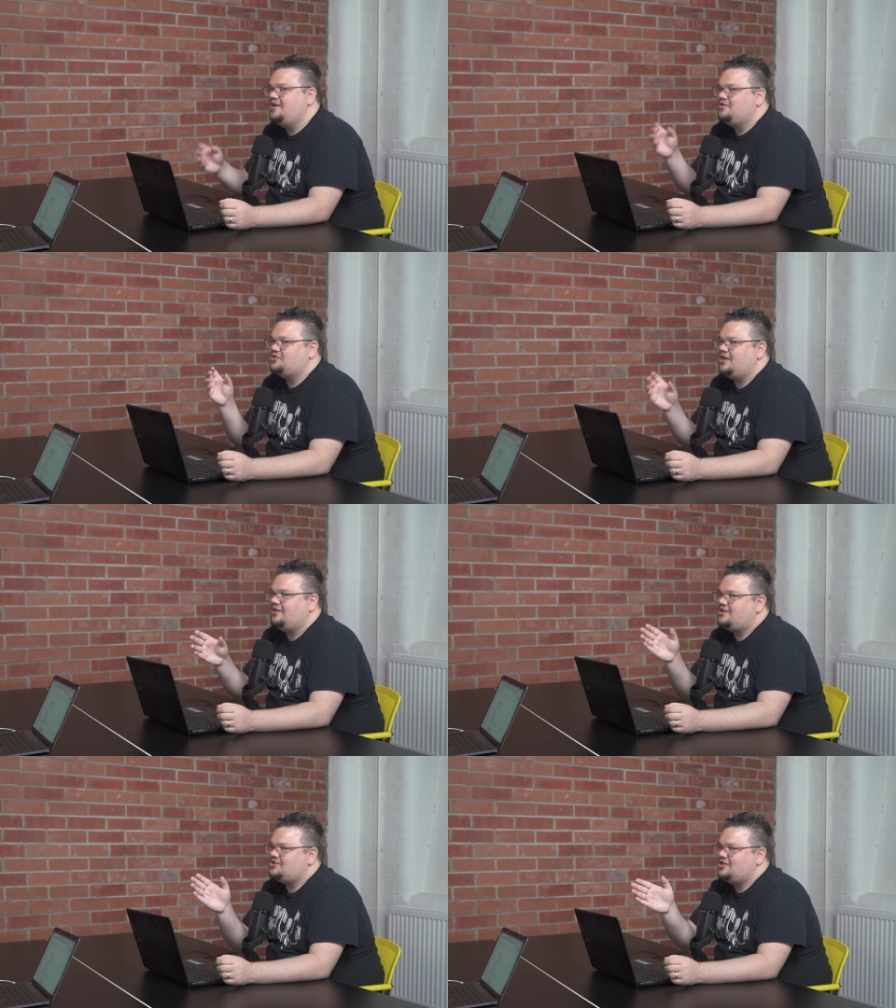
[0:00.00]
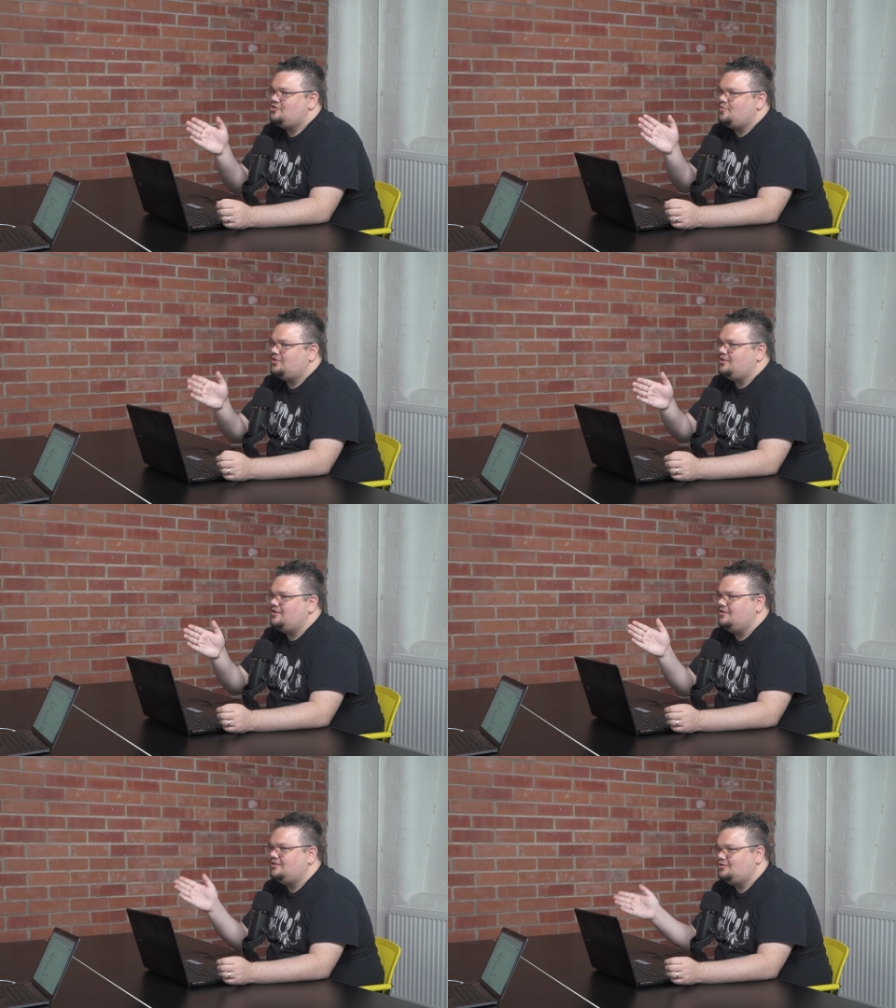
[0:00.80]
So then let's say you're
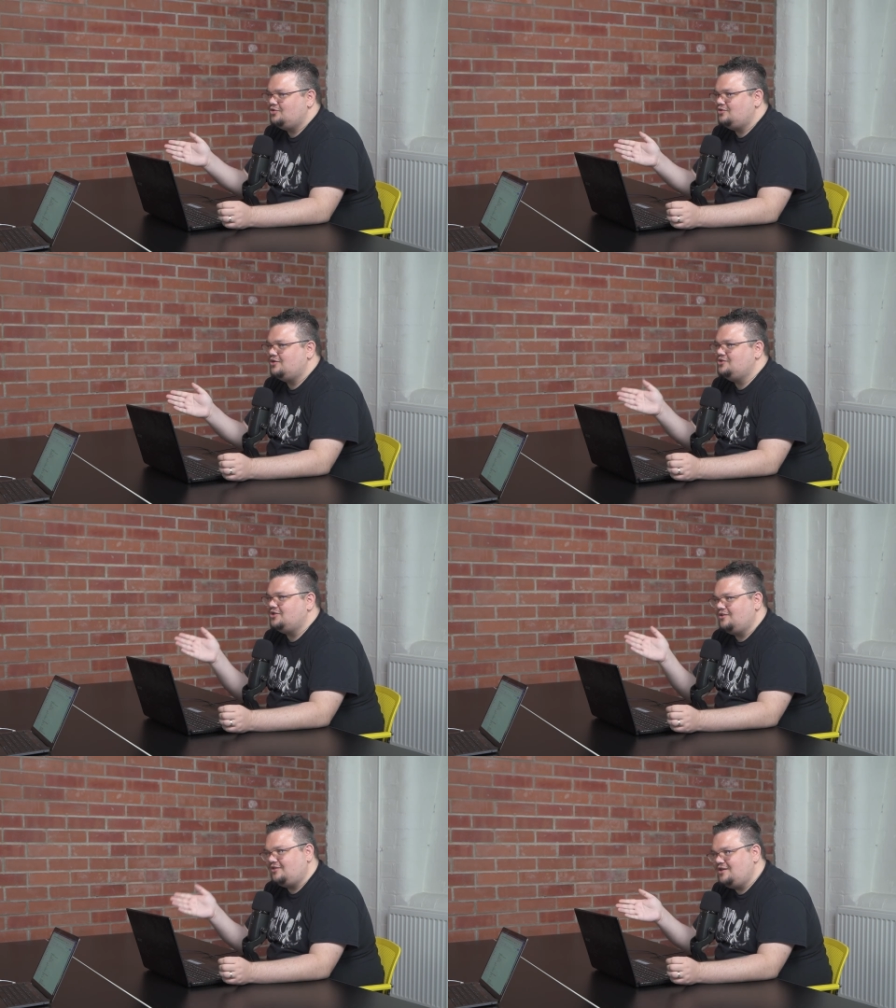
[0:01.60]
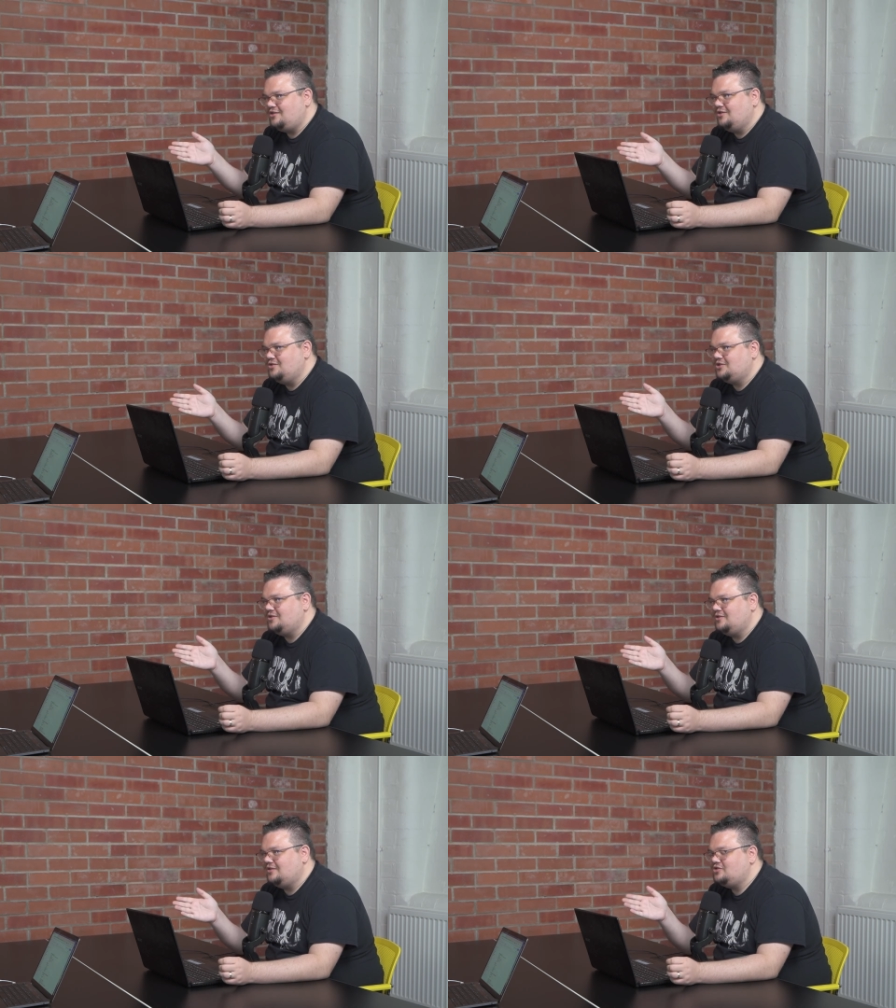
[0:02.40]
between 2,000 and
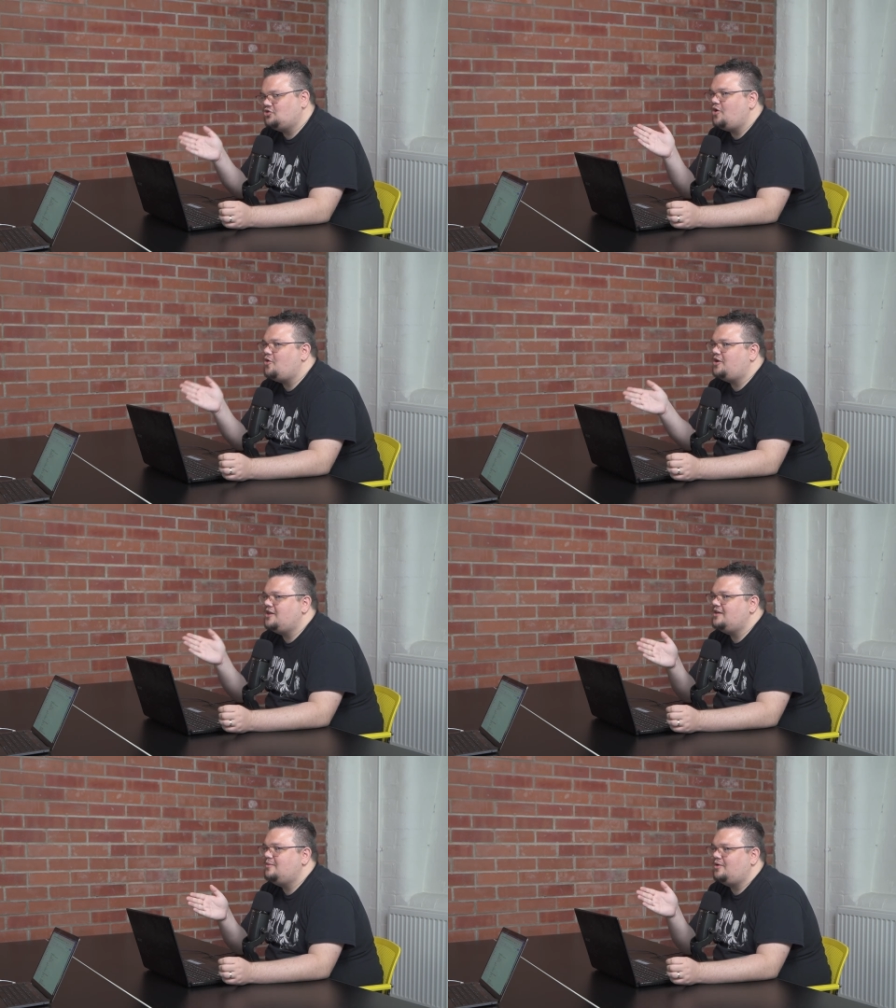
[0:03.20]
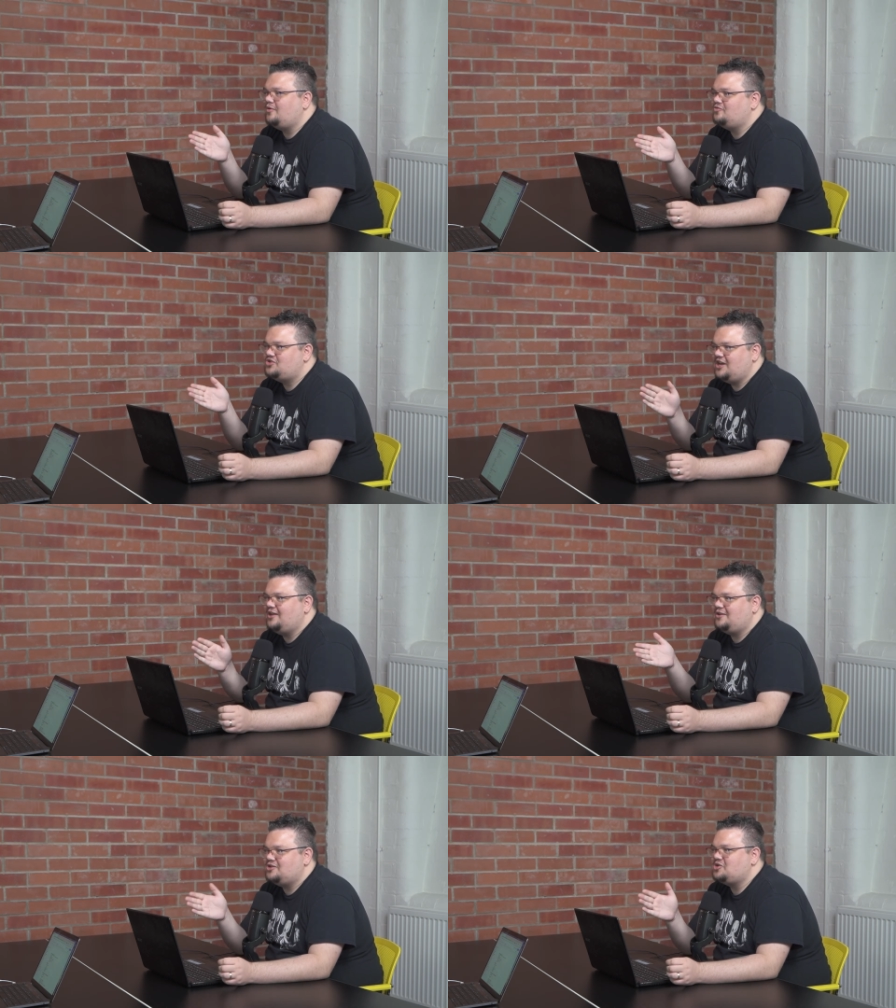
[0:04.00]
3,000, so already we're
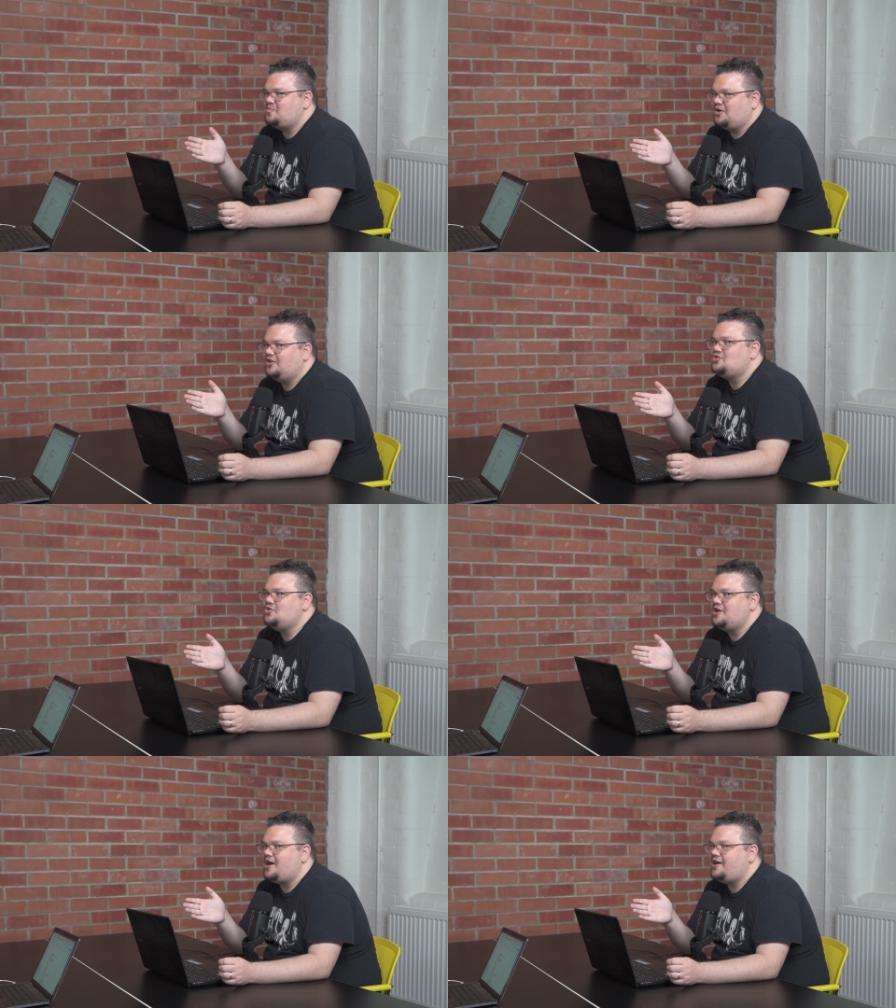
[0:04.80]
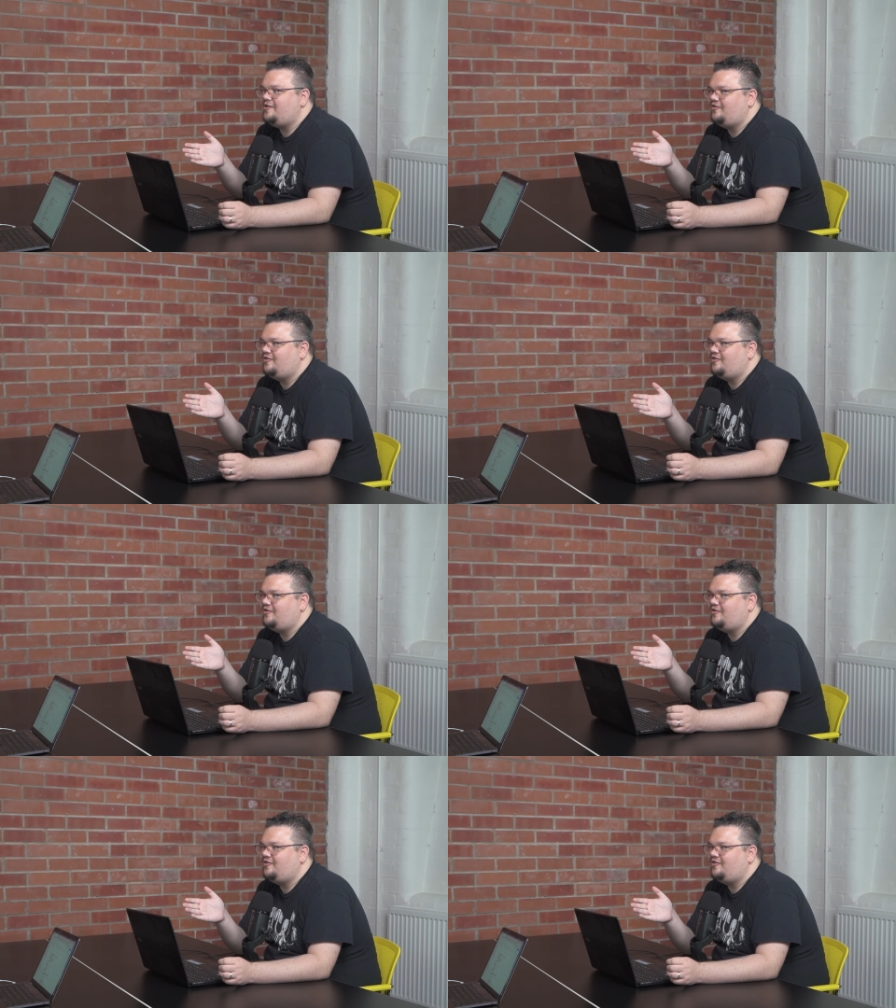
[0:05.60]
settling at somewhere like 2.5.